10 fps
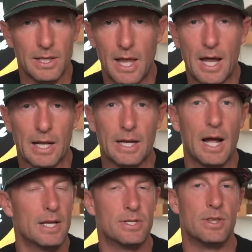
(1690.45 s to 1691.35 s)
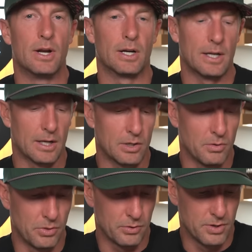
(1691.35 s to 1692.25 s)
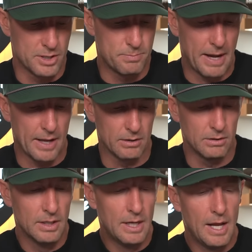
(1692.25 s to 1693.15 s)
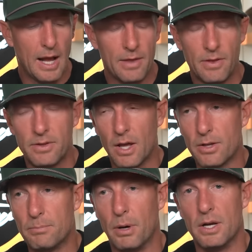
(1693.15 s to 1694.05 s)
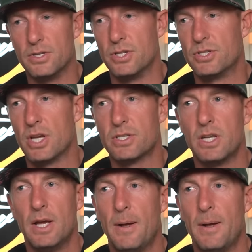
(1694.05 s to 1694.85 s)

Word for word: a lot of guys in there kind of going through this battle. And then the other buzz is just